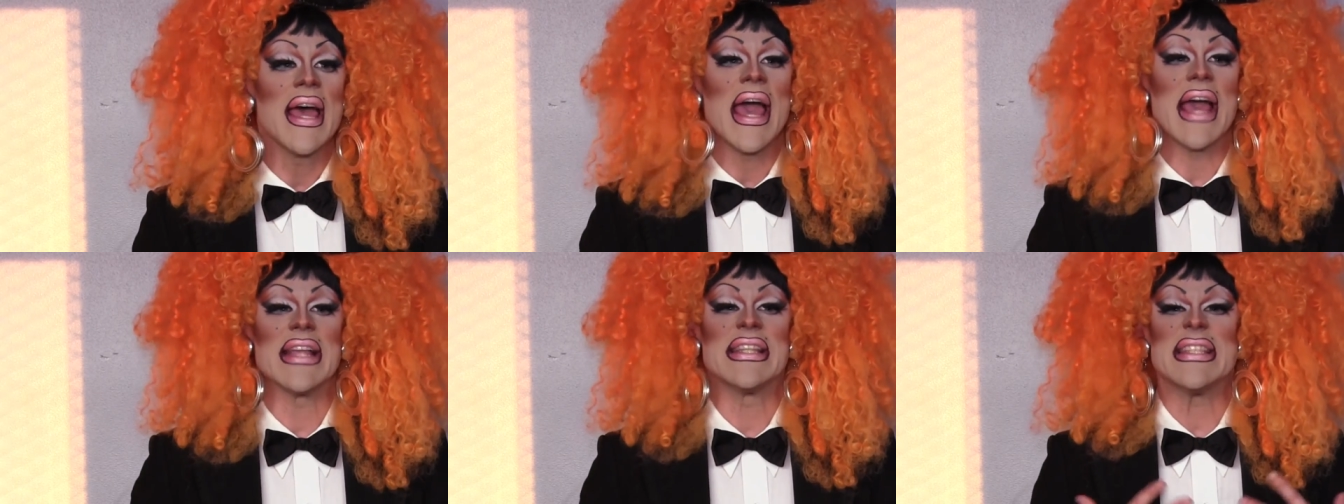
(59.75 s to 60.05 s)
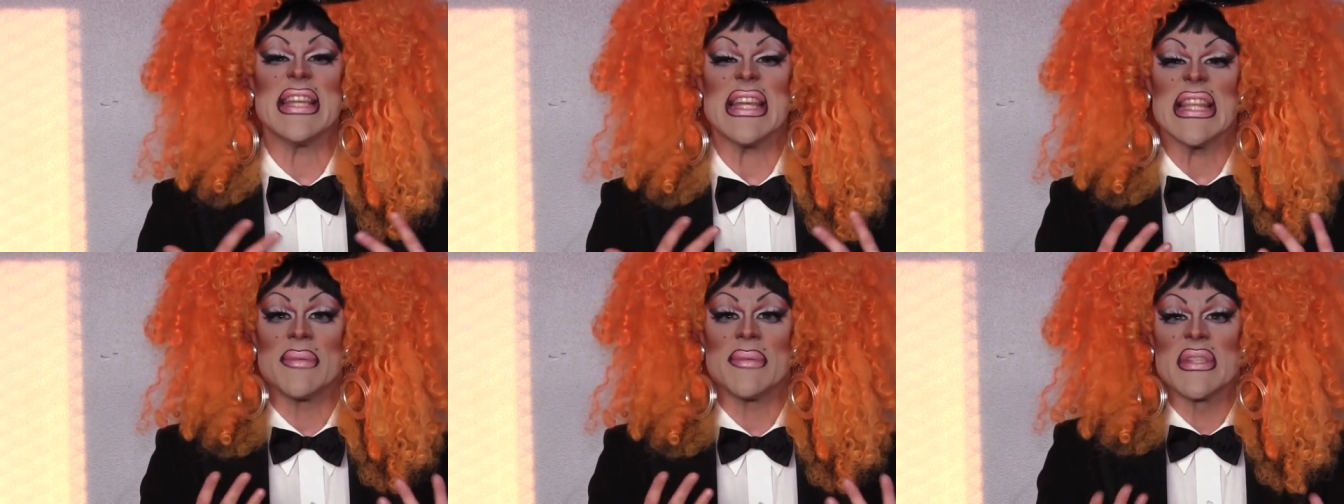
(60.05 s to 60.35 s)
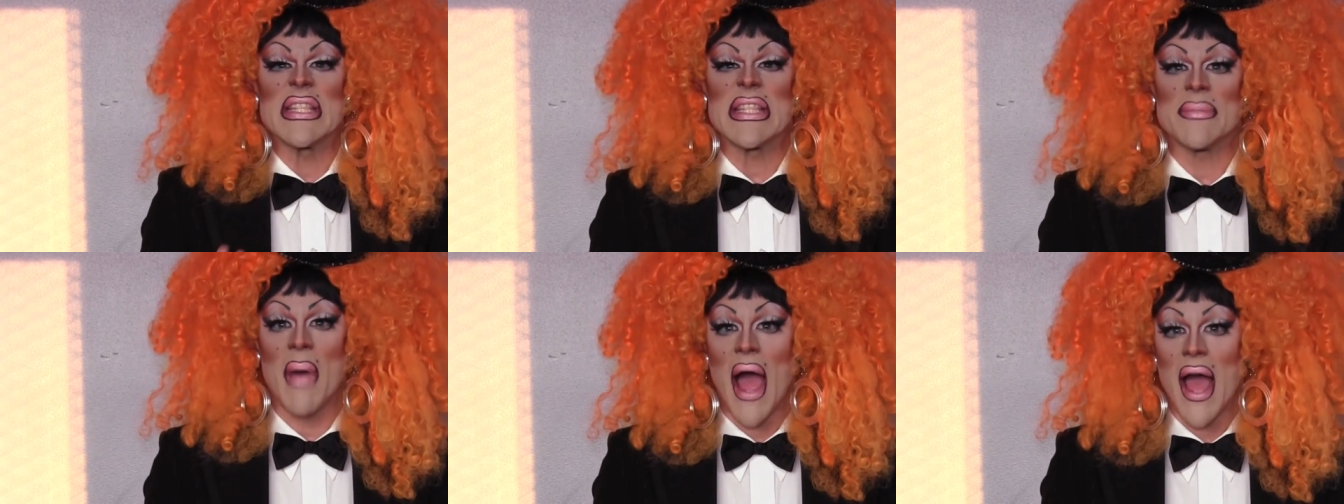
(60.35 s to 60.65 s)
and seeing them
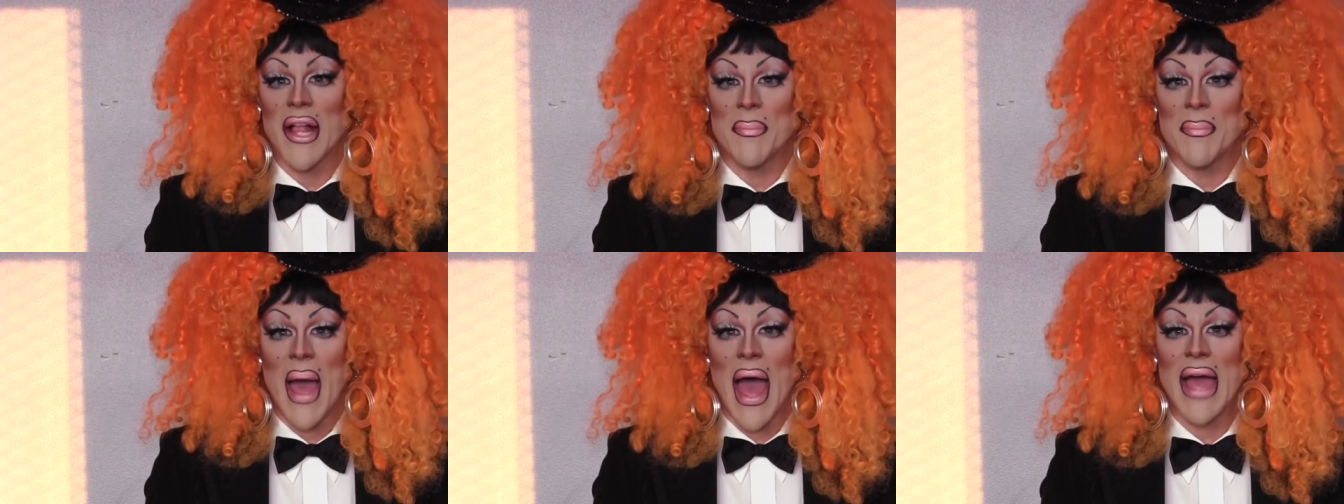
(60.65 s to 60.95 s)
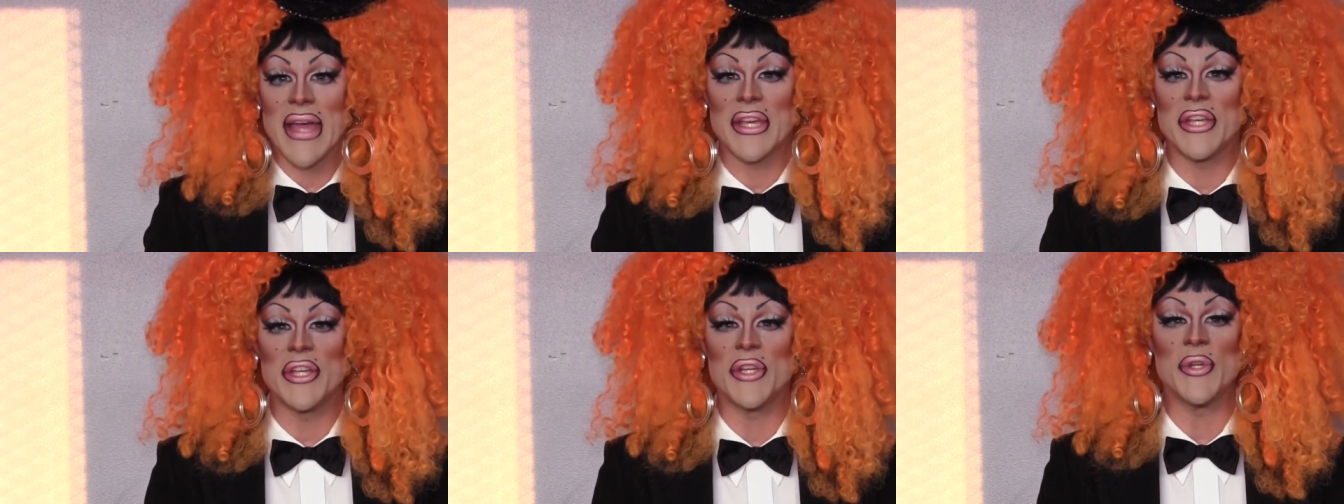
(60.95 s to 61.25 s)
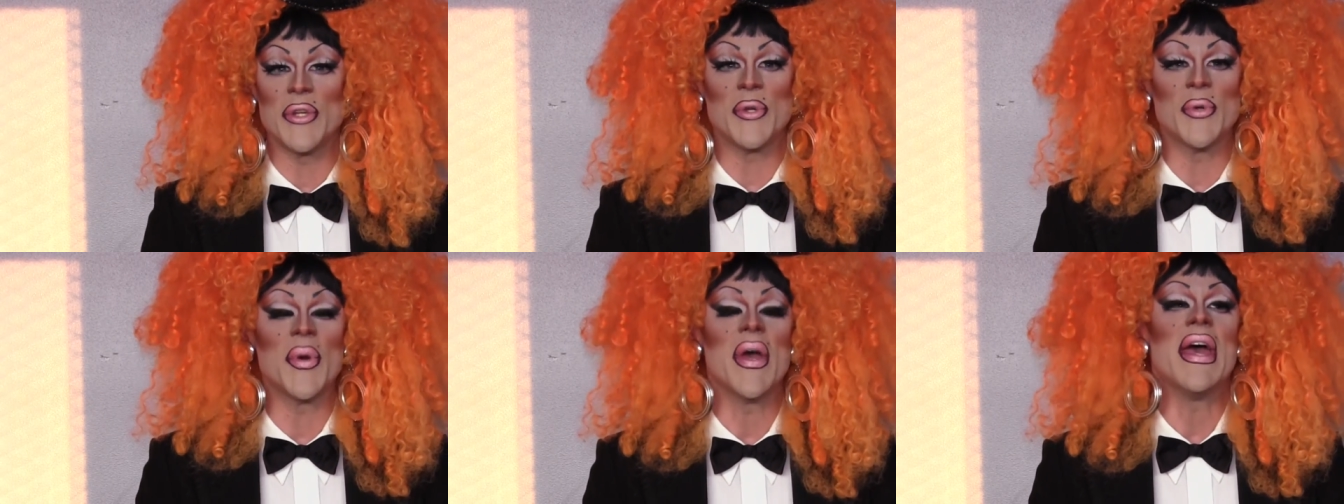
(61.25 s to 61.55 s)
smile back at
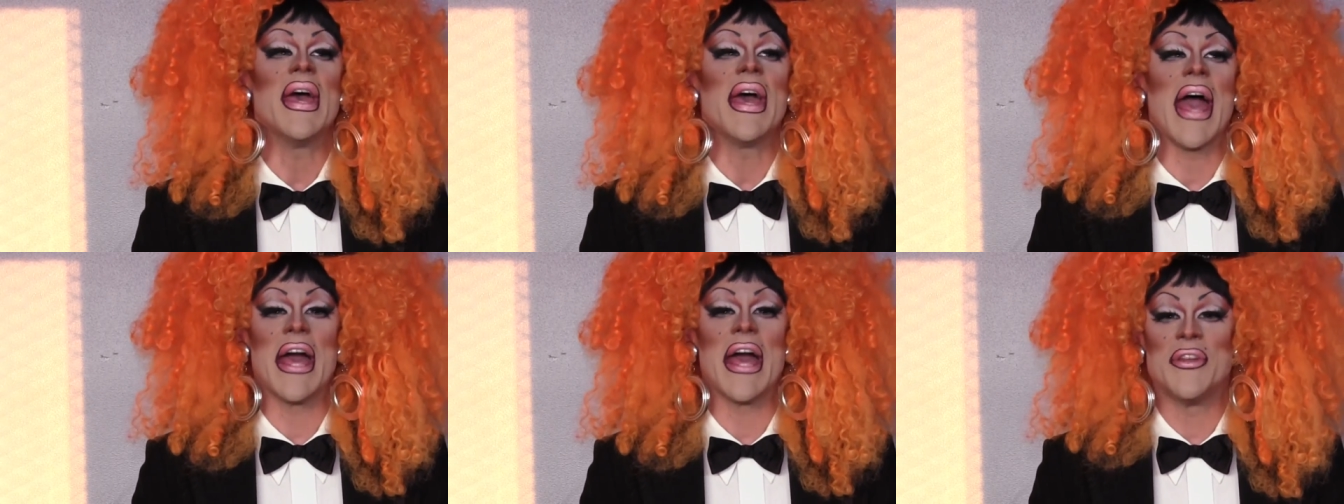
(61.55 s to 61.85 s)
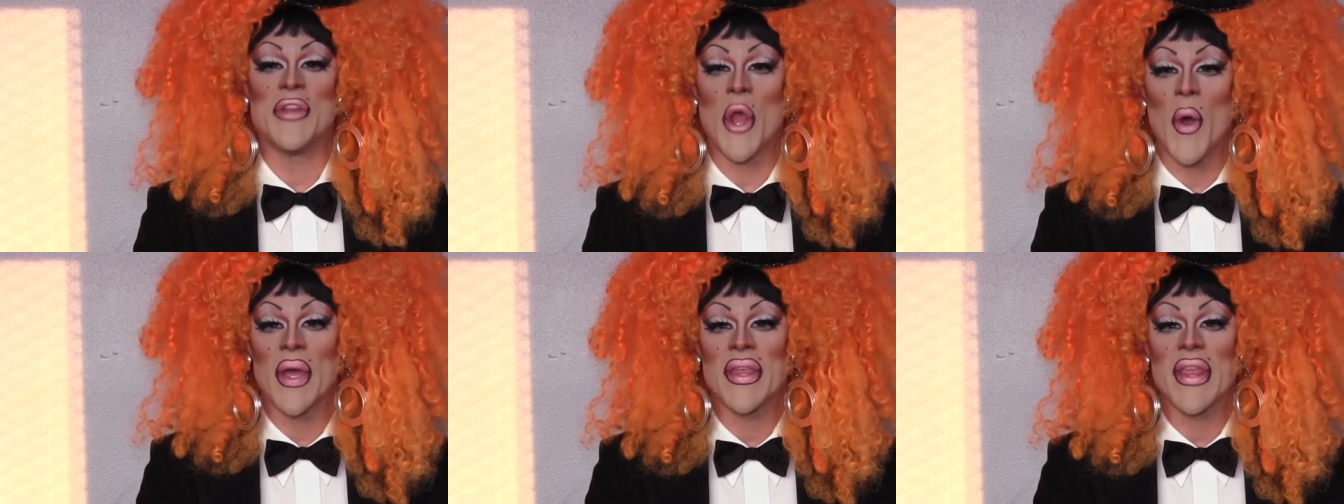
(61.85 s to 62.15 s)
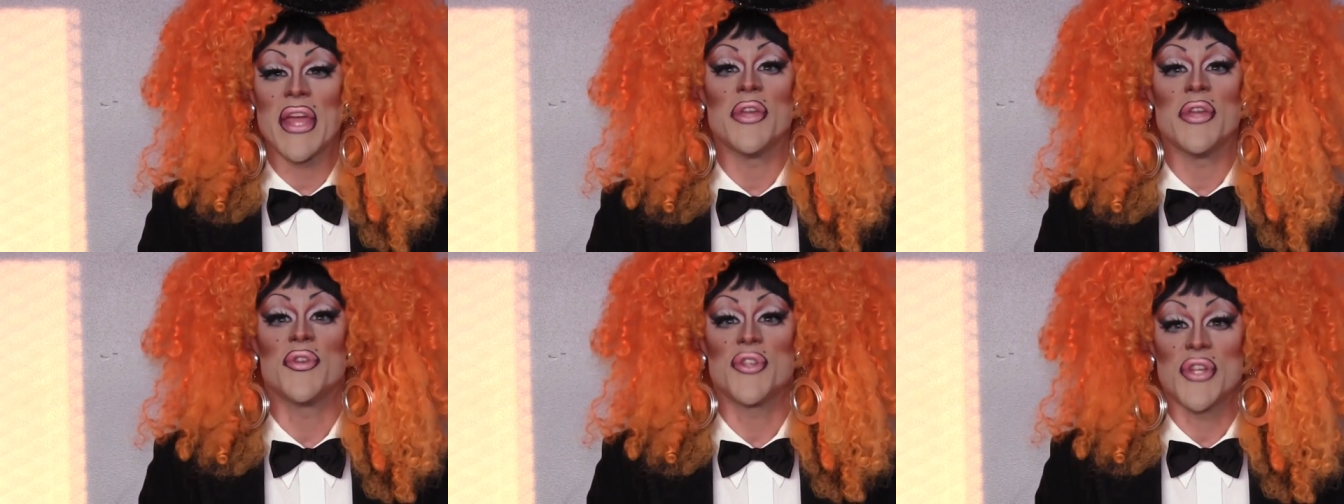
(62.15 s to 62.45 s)
you and knowing
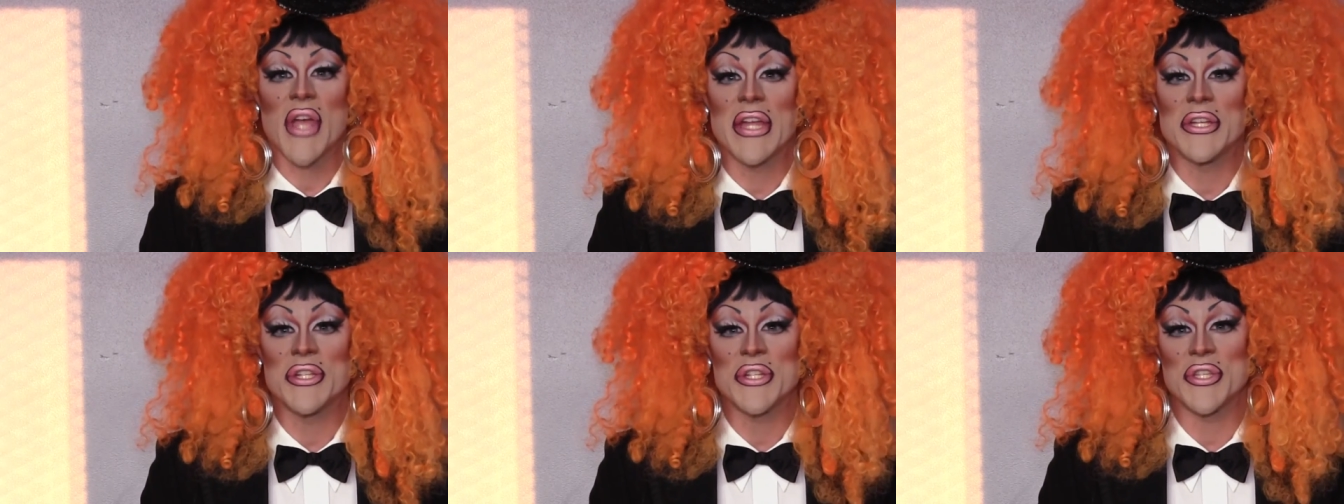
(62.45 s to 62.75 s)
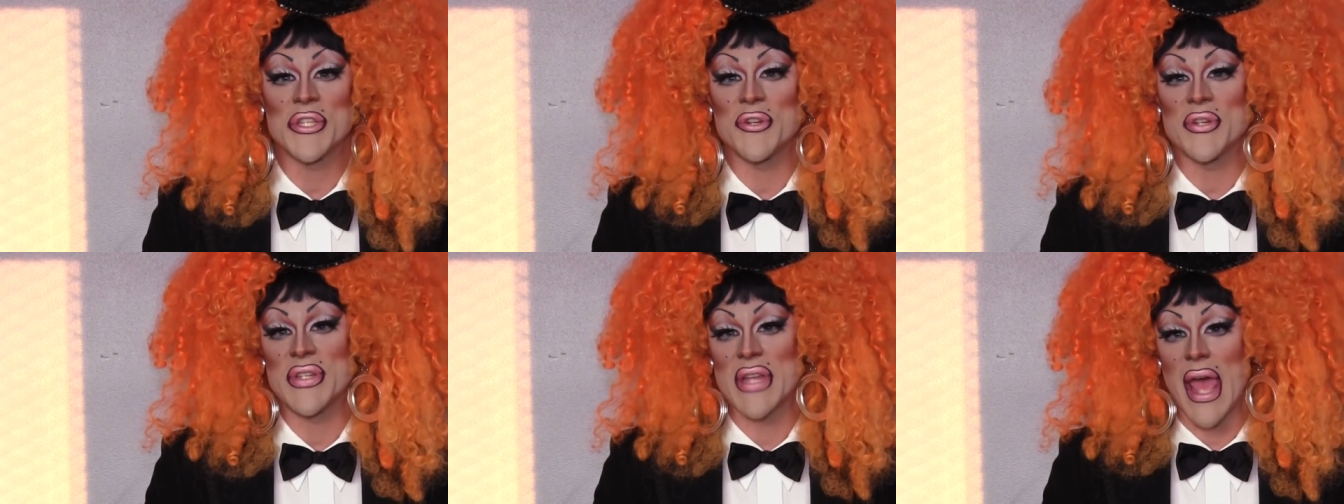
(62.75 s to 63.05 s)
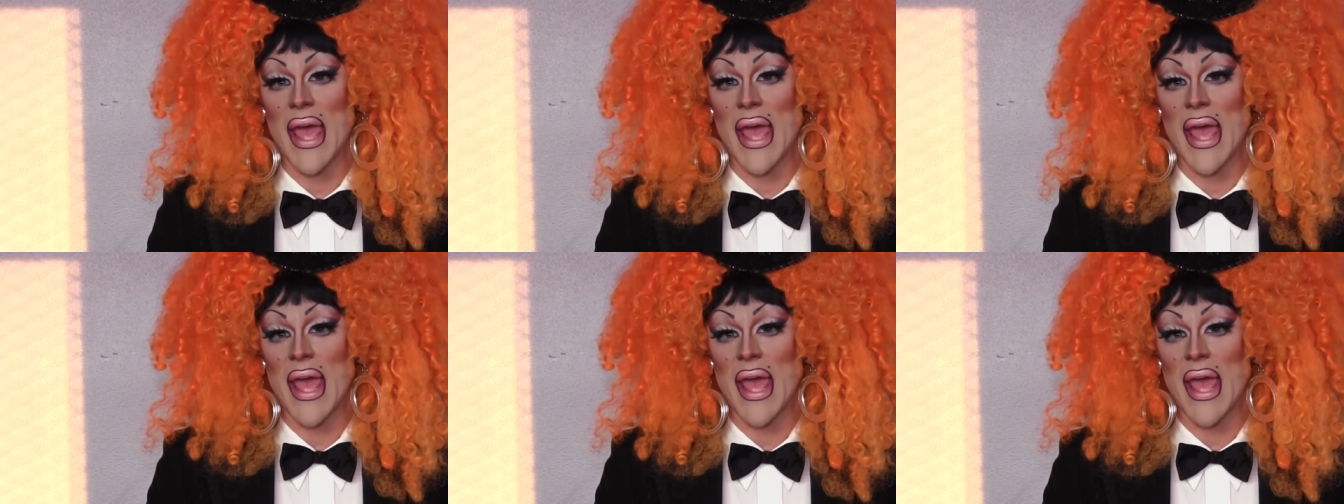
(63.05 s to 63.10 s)
that you changed their